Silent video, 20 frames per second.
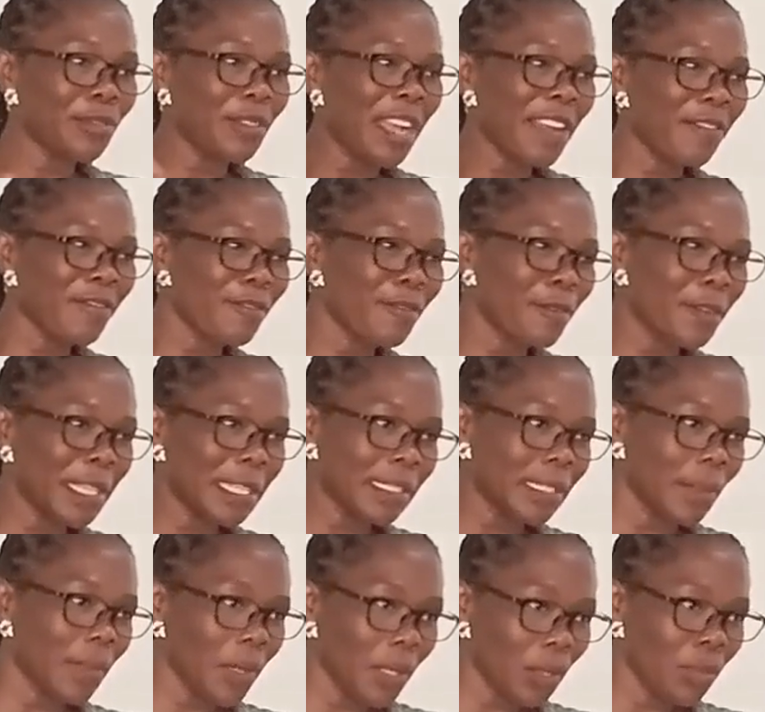you have
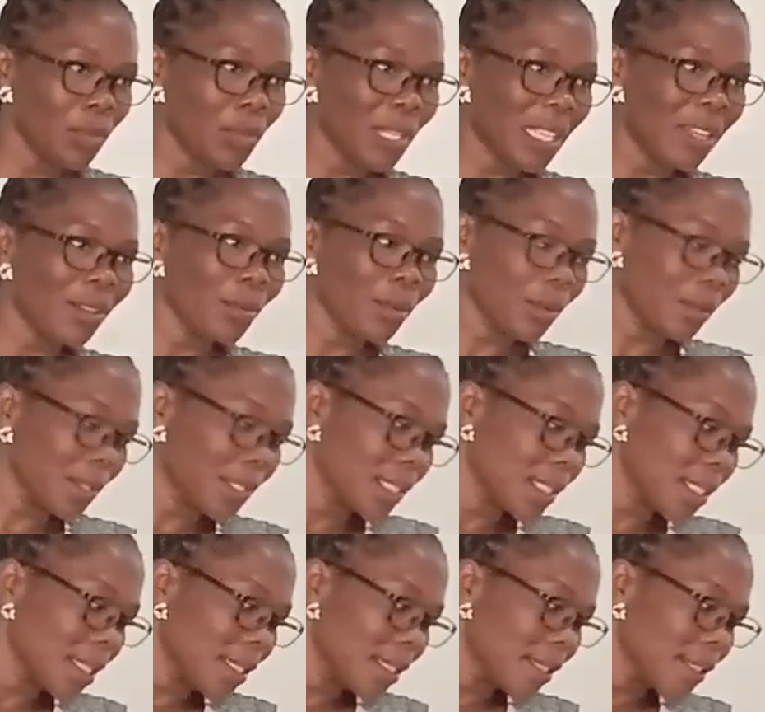knowledge about new
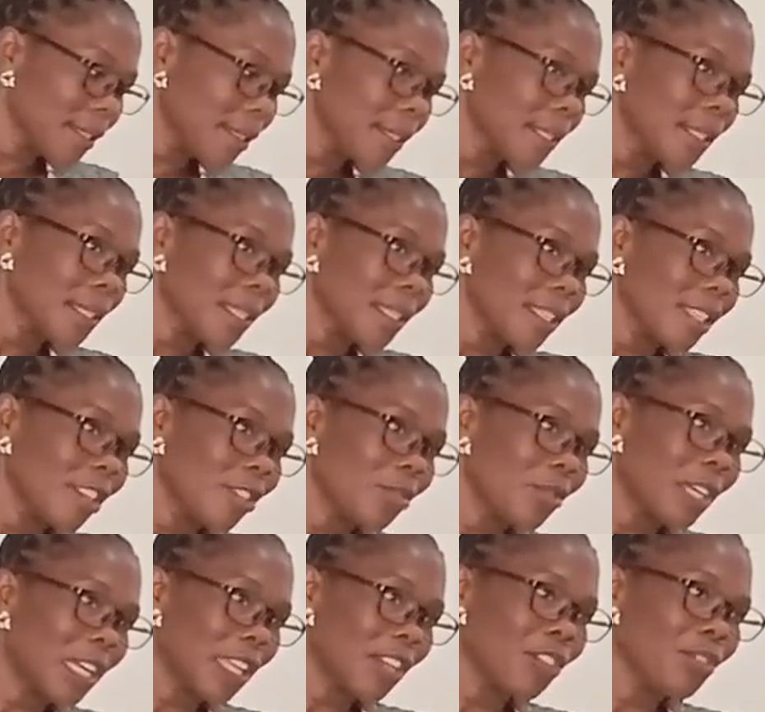technology.
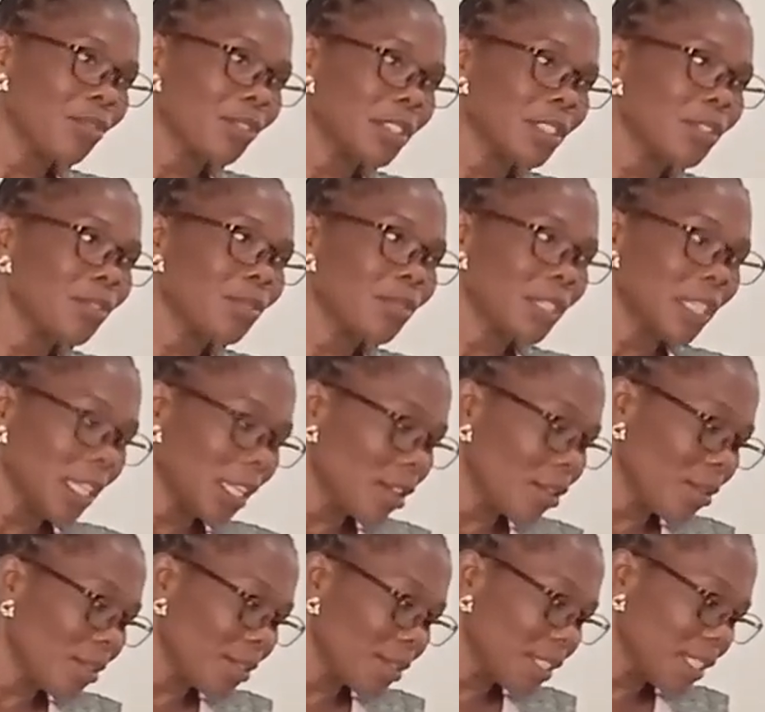You can use new
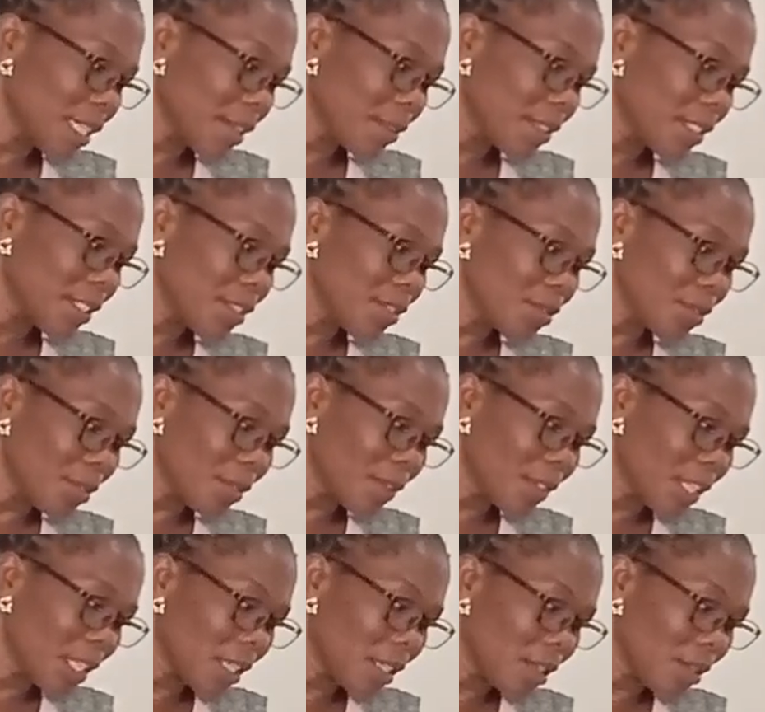technology, acquisition of
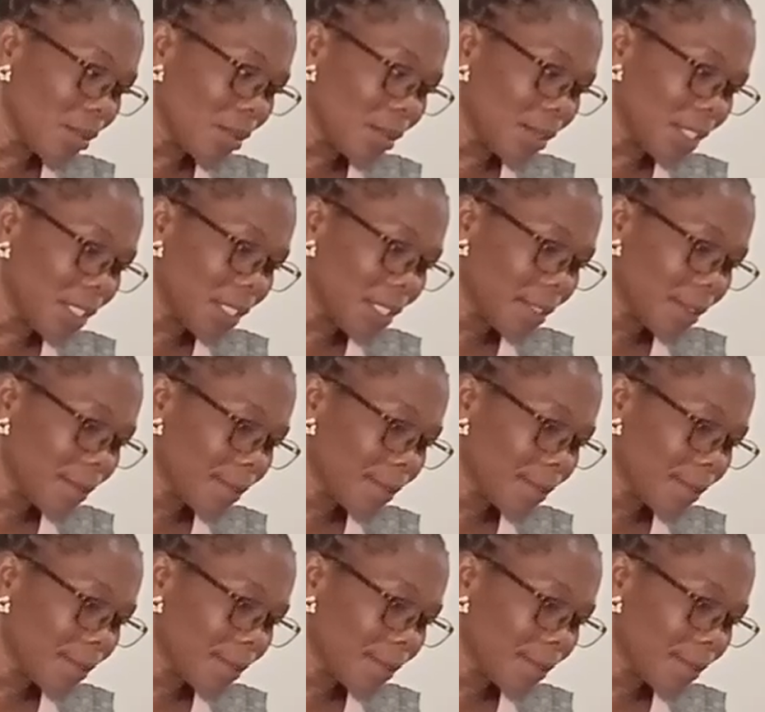technology.